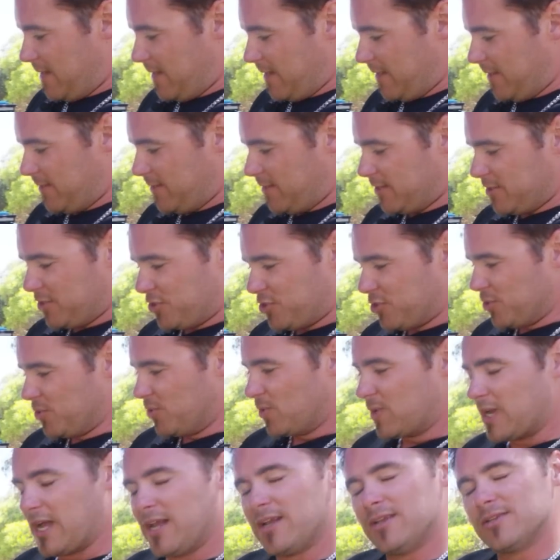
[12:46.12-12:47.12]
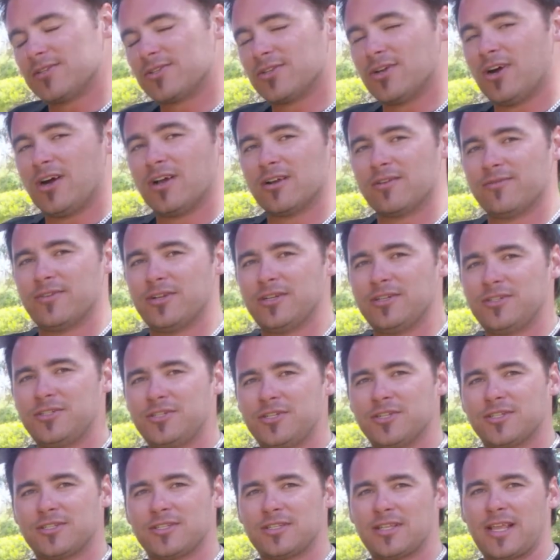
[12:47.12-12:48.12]
the dual colour side of it
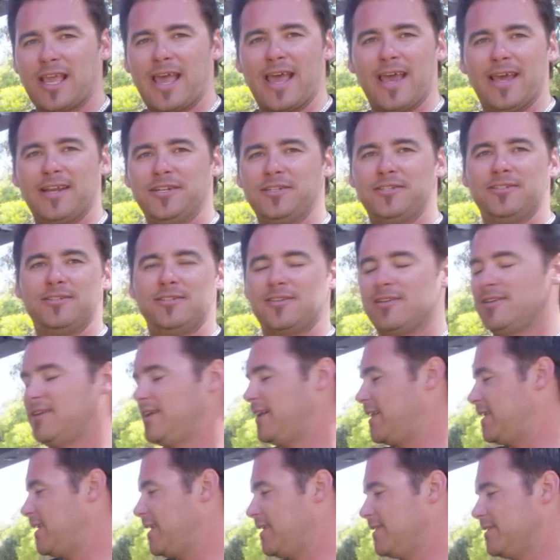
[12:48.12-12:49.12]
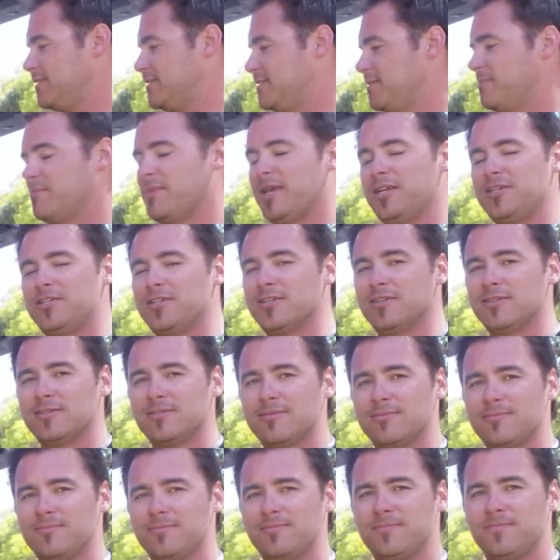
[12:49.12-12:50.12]
just adds another dimension
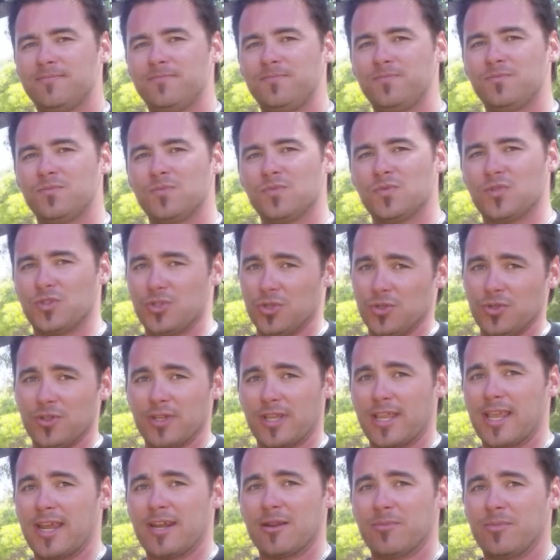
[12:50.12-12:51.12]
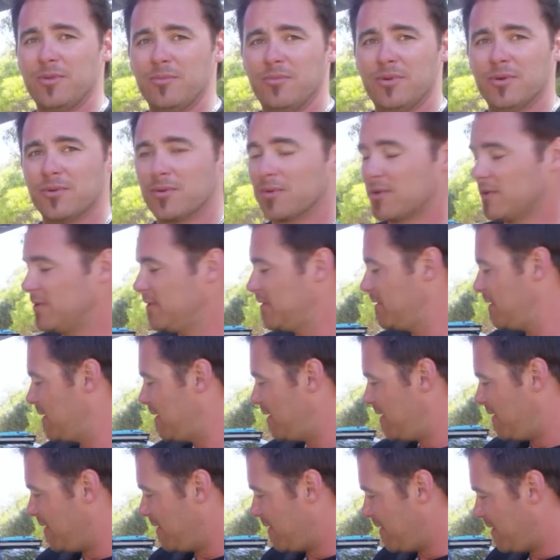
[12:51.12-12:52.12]
to the canopy build.
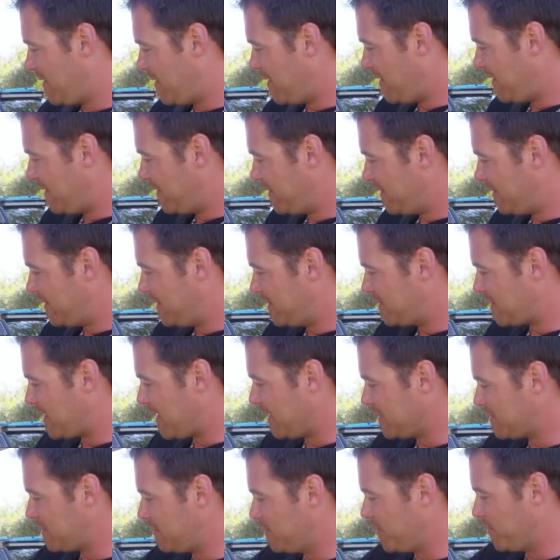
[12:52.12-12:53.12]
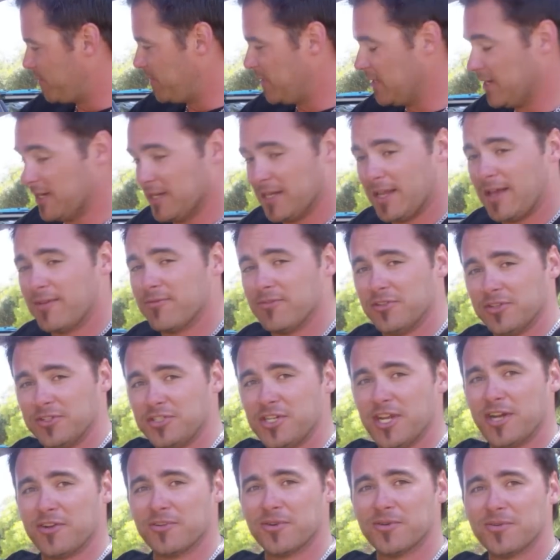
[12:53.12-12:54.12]
This customer really loved the
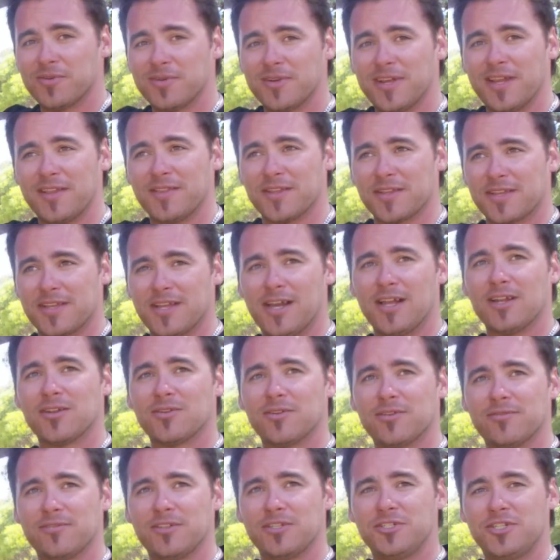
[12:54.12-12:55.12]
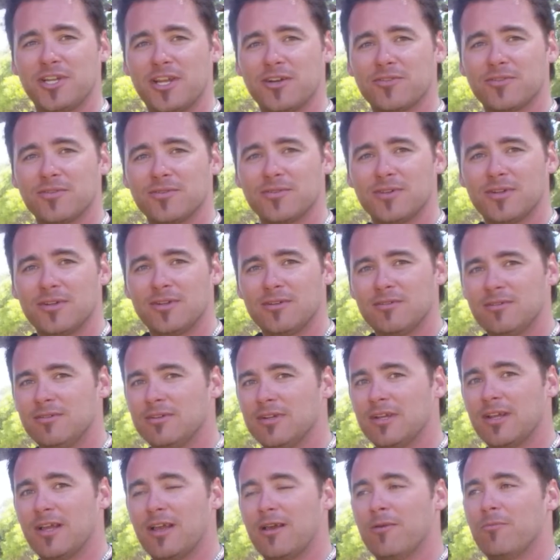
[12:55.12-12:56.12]
General and the colour of the General.
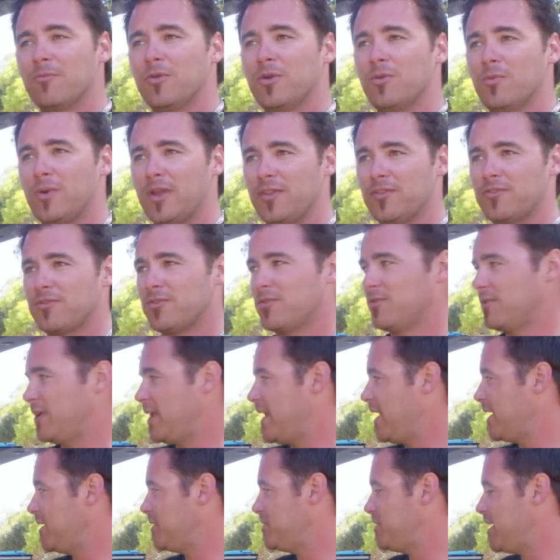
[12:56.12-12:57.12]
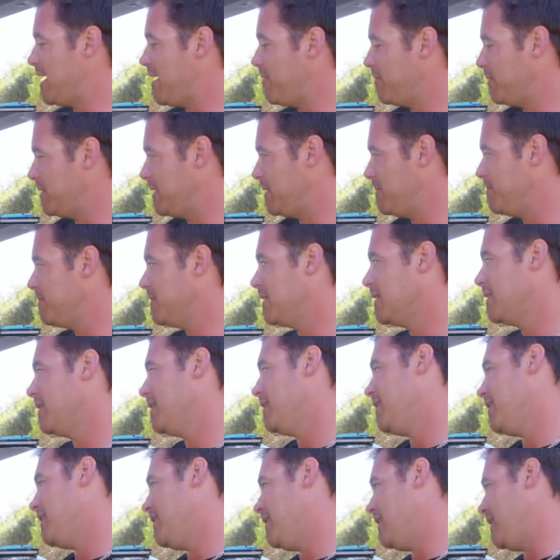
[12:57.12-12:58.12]
We went through and had a chat with him.
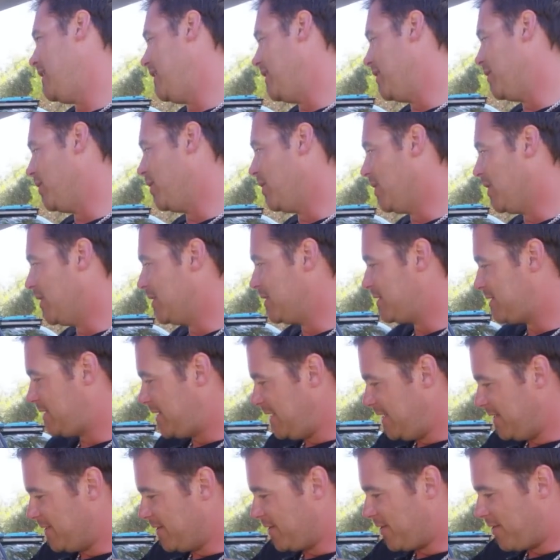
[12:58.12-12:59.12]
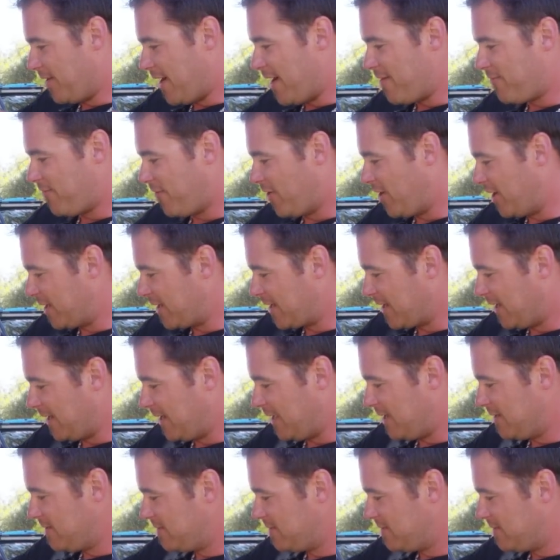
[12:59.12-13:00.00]
In all honesty, the graphite colour